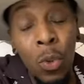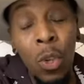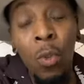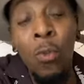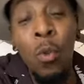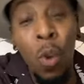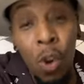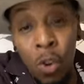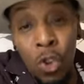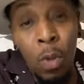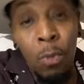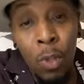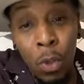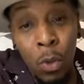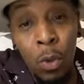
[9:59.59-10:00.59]
you've
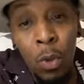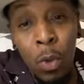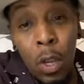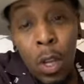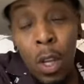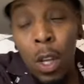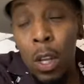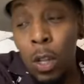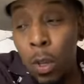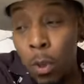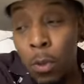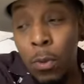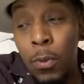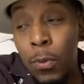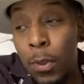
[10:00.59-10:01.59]
worshipped to,
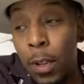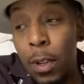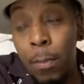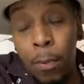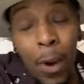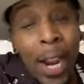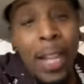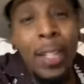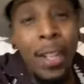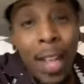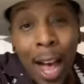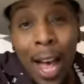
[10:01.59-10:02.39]
you've praised